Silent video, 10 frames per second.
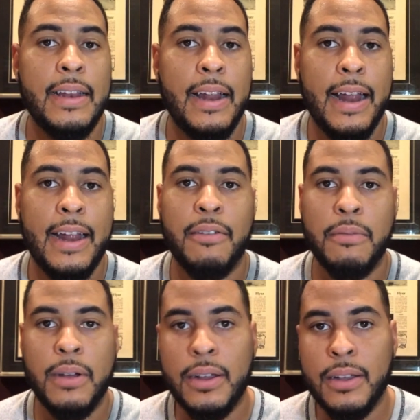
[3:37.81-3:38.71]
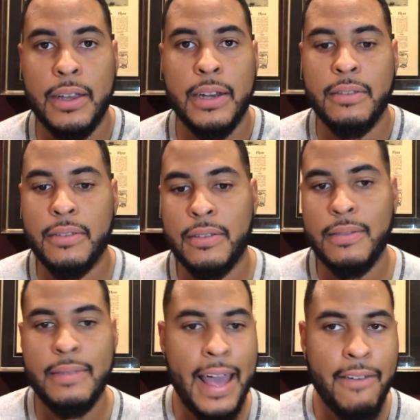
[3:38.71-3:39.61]
And I don't want to, just
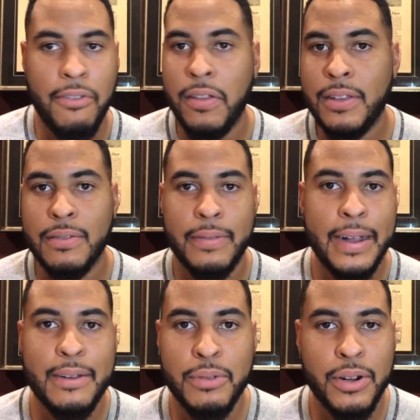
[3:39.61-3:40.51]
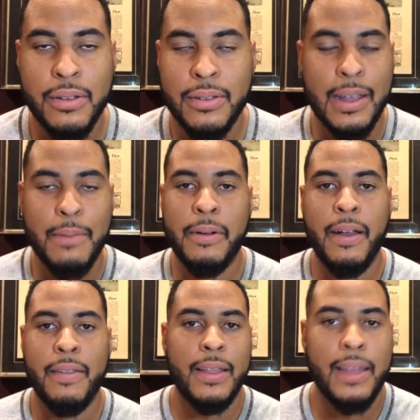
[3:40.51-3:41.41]
have all these random girls coming
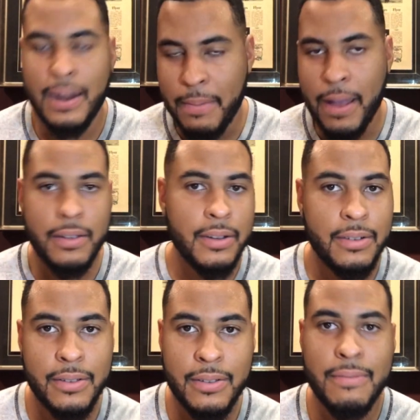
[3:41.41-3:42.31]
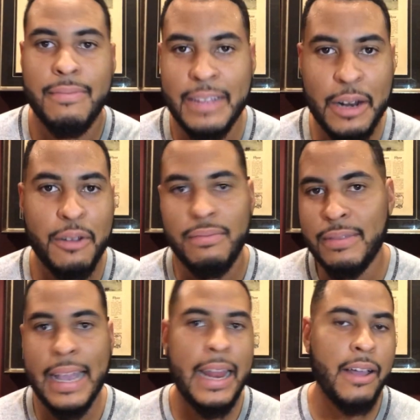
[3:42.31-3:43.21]
around, not that I'm out here just,
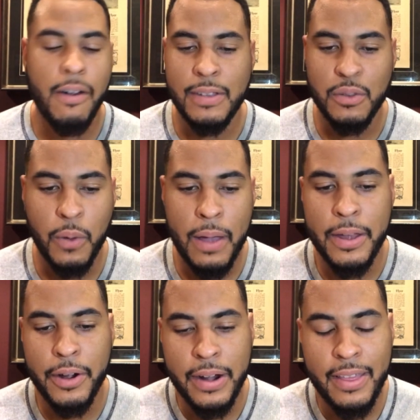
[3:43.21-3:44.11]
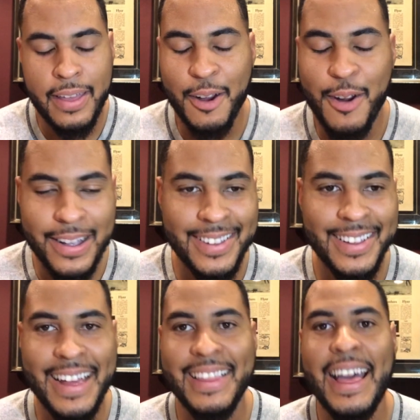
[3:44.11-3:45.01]
dating all these women or anything crazy
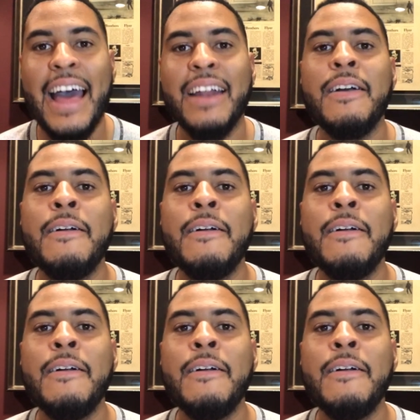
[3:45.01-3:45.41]
like that.